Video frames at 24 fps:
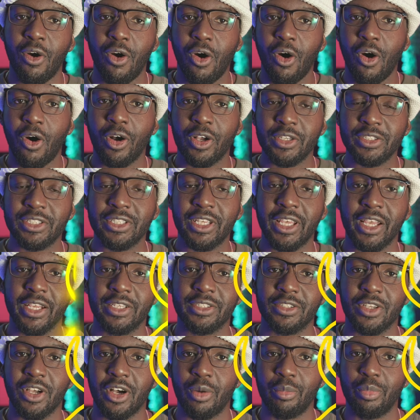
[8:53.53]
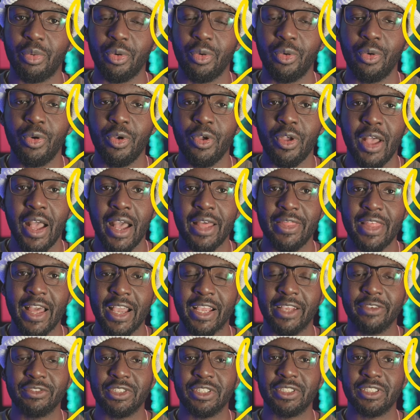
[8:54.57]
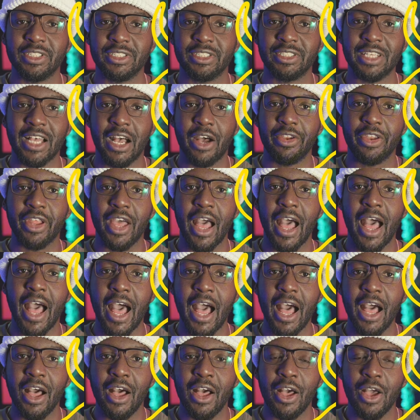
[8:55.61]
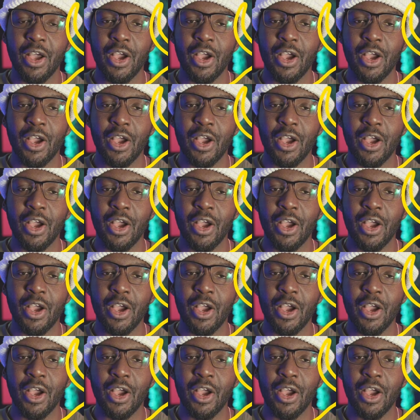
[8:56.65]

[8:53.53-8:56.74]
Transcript: ox example that gives us the sound a,